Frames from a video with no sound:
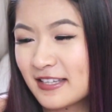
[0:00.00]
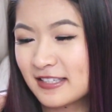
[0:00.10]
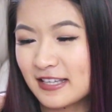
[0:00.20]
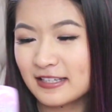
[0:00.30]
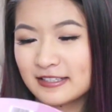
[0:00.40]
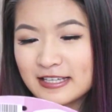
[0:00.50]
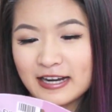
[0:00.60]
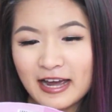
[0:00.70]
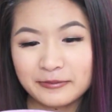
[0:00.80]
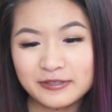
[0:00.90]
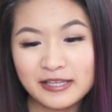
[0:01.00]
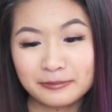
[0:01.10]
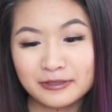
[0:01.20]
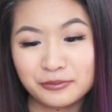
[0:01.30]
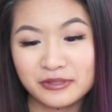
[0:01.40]
this is an eyebrow
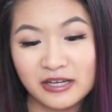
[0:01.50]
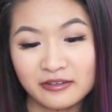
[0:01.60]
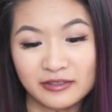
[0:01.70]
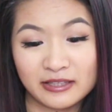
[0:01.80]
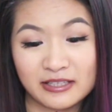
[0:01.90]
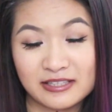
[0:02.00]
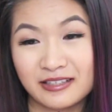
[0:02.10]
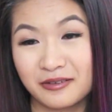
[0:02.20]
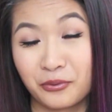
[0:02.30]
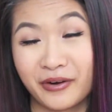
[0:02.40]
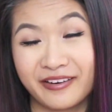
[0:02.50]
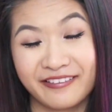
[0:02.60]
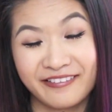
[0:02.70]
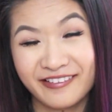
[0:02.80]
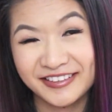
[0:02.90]
template, which I don't think is gonna work
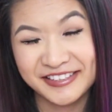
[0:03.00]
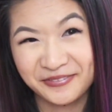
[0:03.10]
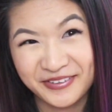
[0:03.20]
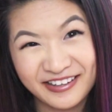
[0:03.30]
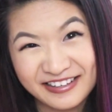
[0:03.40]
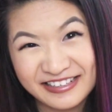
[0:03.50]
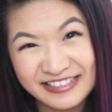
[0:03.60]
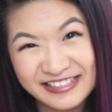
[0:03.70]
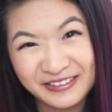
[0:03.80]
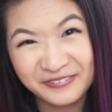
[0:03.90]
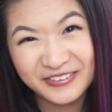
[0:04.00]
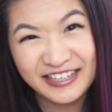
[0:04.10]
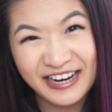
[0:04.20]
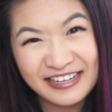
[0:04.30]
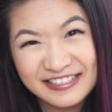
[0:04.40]
at all, to be honest.
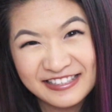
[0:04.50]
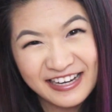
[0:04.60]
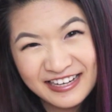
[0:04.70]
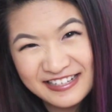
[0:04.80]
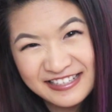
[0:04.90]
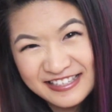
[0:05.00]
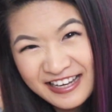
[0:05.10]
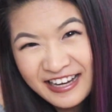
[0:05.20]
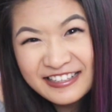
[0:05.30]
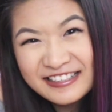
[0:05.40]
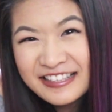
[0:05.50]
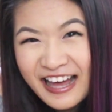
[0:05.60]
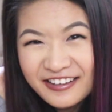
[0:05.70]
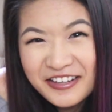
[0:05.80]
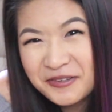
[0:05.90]
But I just got it just cause,
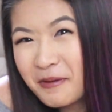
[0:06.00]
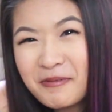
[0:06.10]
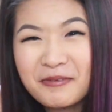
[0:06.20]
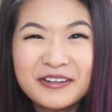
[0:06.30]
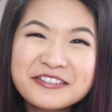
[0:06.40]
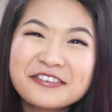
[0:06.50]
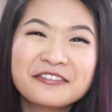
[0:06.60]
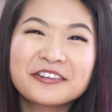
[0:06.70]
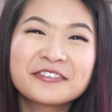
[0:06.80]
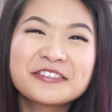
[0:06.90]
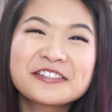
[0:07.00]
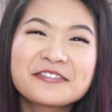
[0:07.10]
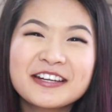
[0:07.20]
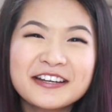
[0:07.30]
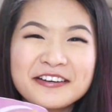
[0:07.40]
I don't know, maybe I wanna do it for a future
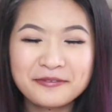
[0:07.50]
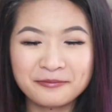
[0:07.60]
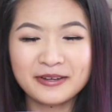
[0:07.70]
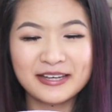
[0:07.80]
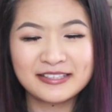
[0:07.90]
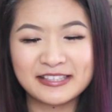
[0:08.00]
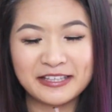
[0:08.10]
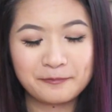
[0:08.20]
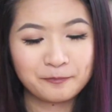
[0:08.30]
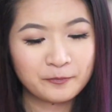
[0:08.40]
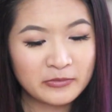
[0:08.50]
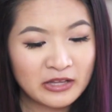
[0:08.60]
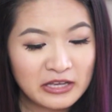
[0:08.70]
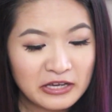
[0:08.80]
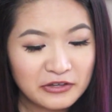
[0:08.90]
video. But
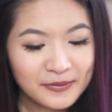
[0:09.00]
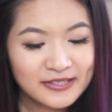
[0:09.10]
you